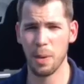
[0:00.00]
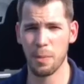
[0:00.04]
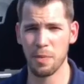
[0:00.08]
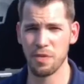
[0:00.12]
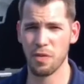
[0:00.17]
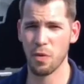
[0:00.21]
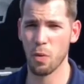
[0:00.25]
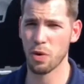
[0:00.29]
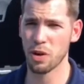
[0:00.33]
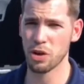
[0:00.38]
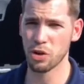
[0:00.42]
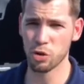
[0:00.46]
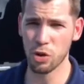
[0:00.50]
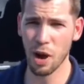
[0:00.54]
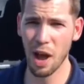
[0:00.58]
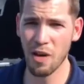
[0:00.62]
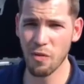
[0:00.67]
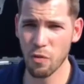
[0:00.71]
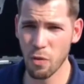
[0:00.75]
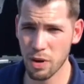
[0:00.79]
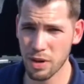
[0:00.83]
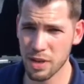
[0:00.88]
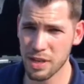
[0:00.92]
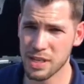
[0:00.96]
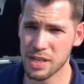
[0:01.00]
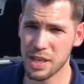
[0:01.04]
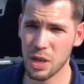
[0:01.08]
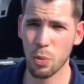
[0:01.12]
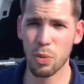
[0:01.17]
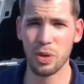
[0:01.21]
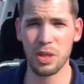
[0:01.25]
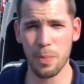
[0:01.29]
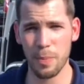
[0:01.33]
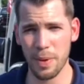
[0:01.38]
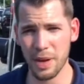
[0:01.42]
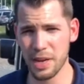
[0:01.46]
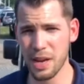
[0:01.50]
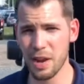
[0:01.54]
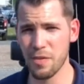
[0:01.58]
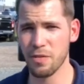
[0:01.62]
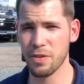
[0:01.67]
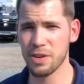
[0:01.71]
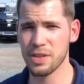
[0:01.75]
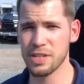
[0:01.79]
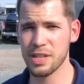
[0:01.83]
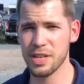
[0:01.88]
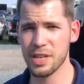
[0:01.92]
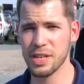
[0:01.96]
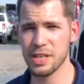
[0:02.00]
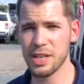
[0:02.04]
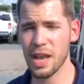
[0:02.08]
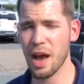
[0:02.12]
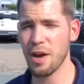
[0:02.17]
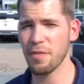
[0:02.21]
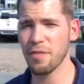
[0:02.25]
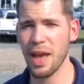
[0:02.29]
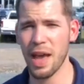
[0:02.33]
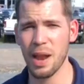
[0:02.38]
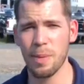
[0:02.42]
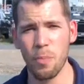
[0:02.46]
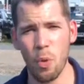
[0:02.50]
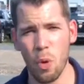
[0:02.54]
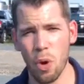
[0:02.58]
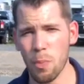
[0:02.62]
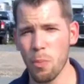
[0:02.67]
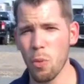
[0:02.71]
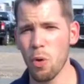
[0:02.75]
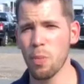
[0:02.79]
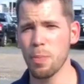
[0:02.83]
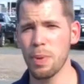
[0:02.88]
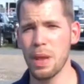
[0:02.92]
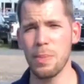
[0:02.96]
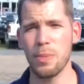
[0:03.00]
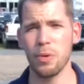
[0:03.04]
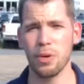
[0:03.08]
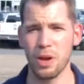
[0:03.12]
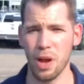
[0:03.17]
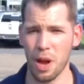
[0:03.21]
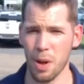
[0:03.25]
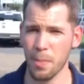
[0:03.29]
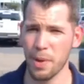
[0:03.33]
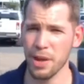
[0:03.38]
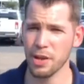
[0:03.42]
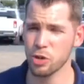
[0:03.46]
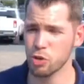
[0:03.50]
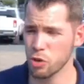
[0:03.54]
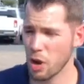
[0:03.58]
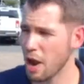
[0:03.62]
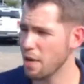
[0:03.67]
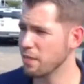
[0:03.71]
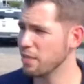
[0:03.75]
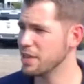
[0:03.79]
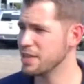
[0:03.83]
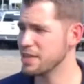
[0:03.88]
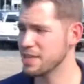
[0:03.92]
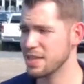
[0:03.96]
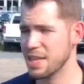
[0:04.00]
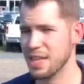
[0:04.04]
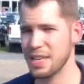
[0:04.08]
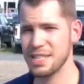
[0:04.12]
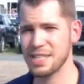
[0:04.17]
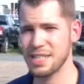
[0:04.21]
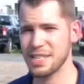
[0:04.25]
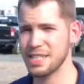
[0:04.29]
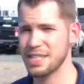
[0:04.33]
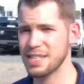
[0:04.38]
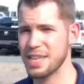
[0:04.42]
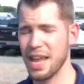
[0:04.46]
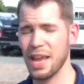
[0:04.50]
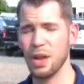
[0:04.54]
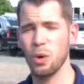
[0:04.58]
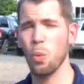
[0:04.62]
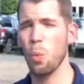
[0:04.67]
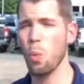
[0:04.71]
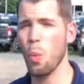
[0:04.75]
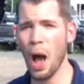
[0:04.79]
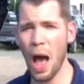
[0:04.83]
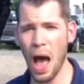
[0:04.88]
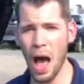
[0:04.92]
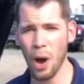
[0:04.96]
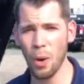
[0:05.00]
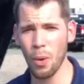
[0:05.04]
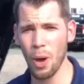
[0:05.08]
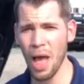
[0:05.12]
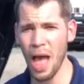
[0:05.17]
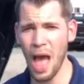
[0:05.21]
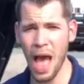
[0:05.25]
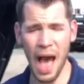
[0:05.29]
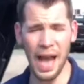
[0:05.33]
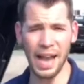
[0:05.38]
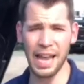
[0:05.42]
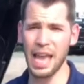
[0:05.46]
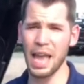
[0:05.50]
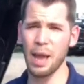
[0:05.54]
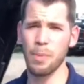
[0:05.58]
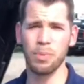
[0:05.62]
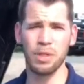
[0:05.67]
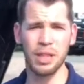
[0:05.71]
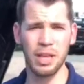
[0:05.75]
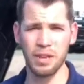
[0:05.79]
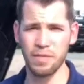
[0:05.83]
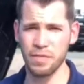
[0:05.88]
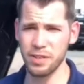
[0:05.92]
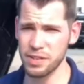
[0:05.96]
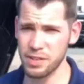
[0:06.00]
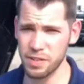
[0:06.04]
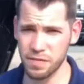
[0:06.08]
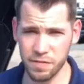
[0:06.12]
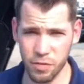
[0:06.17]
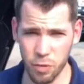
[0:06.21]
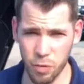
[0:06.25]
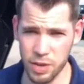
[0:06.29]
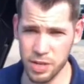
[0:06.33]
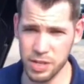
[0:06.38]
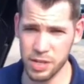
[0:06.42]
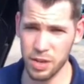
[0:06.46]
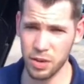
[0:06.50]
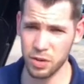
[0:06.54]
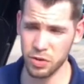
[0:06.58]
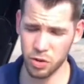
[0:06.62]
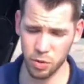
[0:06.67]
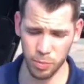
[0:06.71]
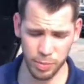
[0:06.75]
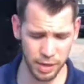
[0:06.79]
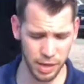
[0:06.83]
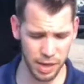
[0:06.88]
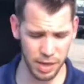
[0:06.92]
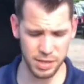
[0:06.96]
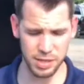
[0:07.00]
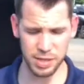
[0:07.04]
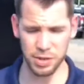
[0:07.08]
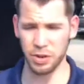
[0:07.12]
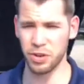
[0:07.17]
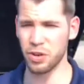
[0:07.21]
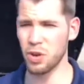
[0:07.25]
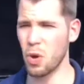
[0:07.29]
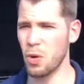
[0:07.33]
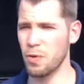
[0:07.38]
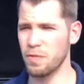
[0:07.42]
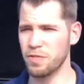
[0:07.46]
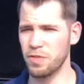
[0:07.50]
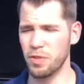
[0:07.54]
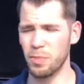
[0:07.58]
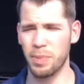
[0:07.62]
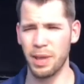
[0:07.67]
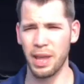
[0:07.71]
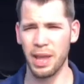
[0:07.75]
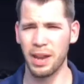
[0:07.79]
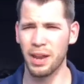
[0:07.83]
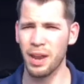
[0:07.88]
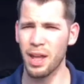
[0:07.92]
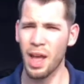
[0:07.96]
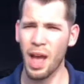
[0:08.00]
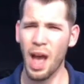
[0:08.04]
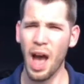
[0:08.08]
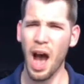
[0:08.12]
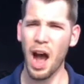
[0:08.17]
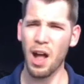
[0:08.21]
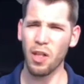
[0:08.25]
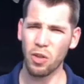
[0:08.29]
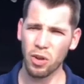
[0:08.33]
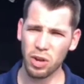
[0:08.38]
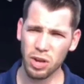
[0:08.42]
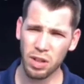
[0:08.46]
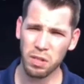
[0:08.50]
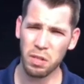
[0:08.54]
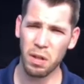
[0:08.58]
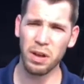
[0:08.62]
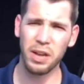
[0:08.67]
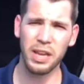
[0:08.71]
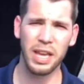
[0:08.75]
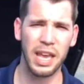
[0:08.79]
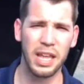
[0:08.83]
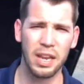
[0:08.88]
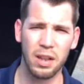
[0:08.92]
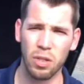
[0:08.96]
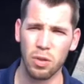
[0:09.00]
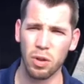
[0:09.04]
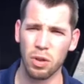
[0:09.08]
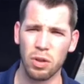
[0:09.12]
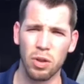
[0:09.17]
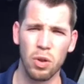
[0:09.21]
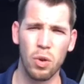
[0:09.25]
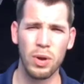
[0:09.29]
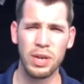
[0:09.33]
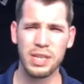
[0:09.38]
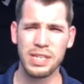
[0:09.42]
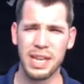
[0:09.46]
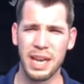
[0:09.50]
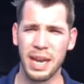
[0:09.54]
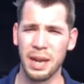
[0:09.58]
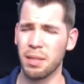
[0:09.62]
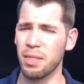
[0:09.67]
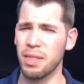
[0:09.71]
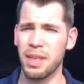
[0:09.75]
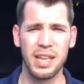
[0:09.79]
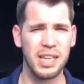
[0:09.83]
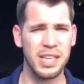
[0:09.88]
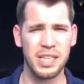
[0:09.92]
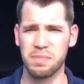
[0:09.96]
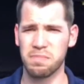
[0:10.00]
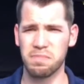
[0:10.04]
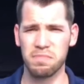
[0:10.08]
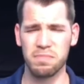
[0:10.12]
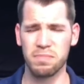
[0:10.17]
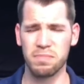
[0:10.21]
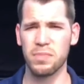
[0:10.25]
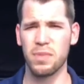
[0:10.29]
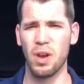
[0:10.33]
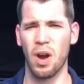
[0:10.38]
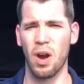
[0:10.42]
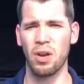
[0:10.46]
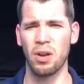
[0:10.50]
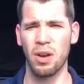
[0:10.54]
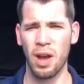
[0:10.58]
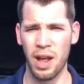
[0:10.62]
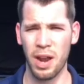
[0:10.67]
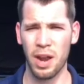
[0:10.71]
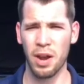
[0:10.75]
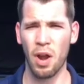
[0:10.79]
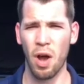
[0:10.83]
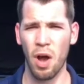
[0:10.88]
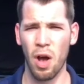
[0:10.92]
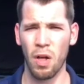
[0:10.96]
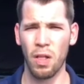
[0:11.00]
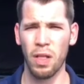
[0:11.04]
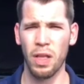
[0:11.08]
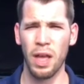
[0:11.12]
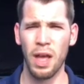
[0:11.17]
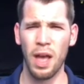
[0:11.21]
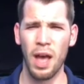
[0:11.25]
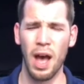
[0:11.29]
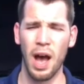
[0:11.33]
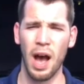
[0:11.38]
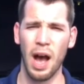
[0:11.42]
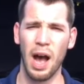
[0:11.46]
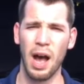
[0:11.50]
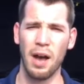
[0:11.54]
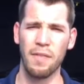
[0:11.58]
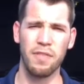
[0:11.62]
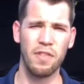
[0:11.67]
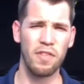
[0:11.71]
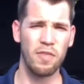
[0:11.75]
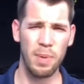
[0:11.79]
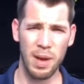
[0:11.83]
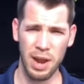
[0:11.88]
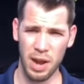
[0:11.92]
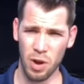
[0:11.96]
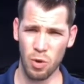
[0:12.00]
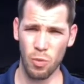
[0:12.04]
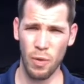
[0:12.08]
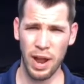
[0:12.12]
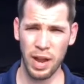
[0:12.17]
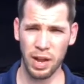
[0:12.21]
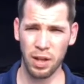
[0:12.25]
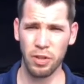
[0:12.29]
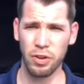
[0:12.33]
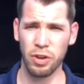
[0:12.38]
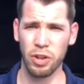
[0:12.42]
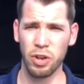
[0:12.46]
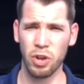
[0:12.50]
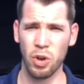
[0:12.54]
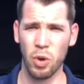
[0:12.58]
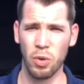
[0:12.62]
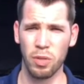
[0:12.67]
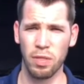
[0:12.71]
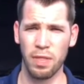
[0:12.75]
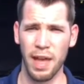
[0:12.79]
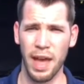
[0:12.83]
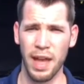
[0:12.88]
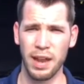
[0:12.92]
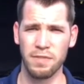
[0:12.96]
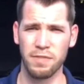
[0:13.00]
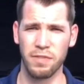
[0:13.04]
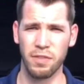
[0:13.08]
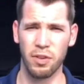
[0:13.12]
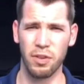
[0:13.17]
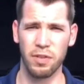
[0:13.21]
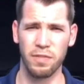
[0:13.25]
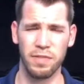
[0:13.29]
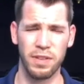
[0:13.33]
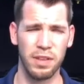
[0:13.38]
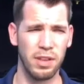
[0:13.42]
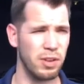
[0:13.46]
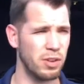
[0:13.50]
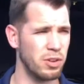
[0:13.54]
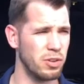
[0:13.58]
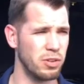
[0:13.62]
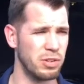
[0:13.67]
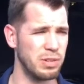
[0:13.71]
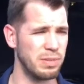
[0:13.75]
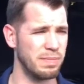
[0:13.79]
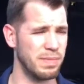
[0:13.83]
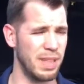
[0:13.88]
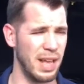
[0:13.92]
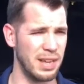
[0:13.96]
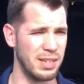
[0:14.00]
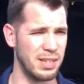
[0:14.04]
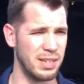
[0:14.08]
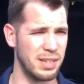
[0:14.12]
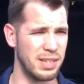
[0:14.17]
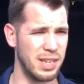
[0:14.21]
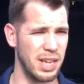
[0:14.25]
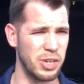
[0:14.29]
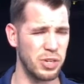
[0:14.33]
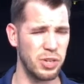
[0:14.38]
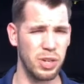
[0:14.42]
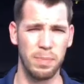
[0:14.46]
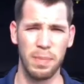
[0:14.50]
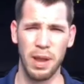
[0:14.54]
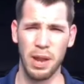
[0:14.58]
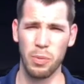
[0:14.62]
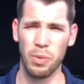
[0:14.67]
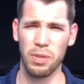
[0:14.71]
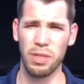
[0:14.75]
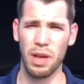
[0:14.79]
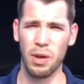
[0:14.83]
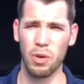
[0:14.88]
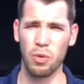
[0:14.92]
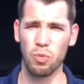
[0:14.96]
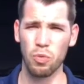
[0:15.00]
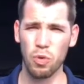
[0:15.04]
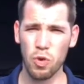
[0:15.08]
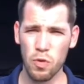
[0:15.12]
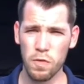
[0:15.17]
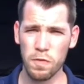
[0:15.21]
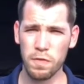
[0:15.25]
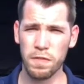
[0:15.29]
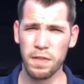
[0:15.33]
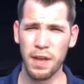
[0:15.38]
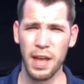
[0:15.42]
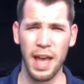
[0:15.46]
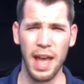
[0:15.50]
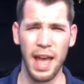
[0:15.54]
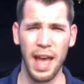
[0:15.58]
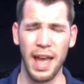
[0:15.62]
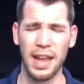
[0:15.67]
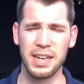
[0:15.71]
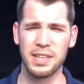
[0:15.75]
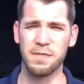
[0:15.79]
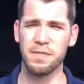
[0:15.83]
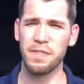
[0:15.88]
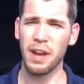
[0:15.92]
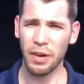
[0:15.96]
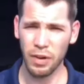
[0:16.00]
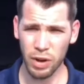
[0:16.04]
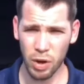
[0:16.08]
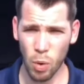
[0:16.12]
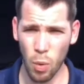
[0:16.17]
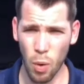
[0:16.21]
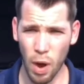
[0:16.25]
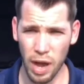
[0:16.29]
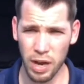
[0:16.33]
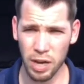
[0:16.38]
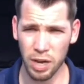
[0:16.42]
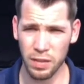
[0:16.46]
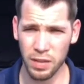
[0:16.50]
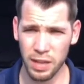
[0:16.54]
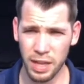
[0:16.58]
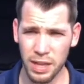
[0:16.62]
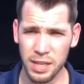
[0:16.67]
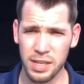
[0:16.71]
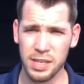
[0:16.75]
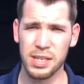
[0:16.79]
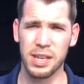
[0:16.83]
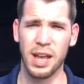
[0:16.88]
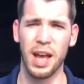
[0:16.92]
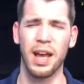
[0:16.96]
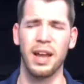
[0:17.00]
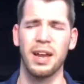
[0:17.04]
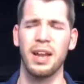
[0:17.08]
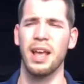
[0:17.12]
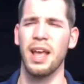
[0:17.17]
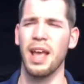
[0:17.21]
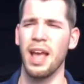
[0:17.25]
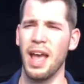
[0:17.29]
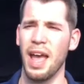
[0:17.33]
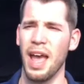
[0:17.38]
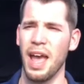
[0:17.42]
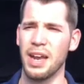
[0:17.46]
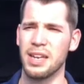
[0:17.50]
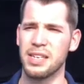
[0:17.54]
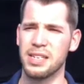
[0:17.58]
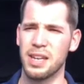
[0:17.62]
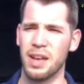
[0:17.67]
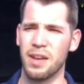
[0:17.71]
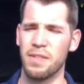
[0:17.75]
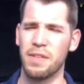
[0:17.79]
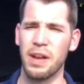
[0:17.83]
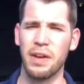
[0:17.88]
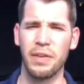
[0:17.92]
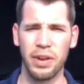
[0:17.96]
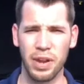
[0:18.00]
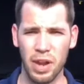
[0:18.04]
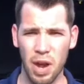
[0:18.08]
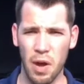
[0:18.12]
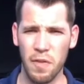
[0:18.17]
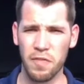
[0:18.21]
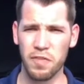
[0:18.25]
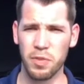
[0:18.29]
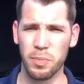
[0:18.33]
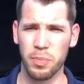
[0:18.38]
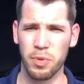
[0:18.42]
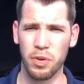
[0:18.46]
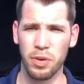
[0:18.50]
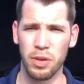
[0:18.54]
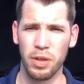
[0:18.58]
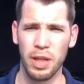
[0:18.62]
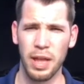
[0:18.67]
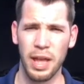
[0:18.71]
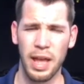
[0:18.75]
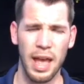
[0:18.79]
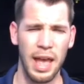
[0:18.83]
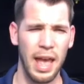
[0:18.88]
If you want to drive one to see what the big difference is. I've had more and more people come in, drive these things, and saying, wow, I can't believe it's a 4-cylinder, because they're known for being a little clunky and a little noisy, and these are not at all. If you've been in a Wrangler, you know that for a vehicle that's essentially made without a roof, it's very quiet on the inside. It's very comfortable.